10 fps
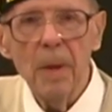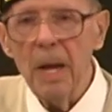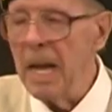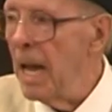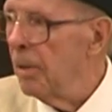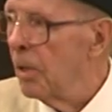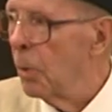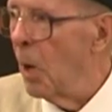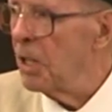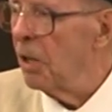he
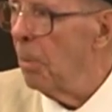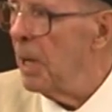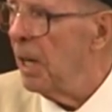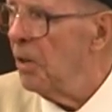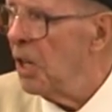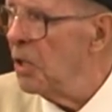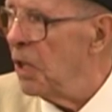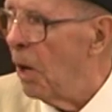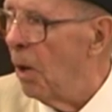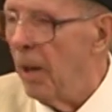questioned me in
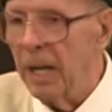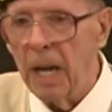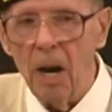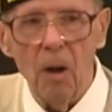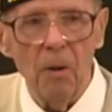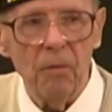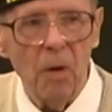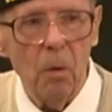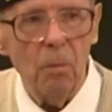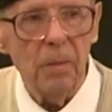detail, then got on the
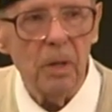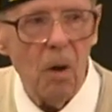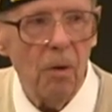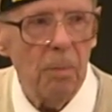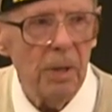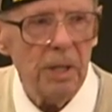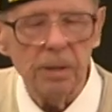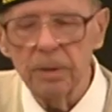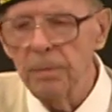phone and called the police.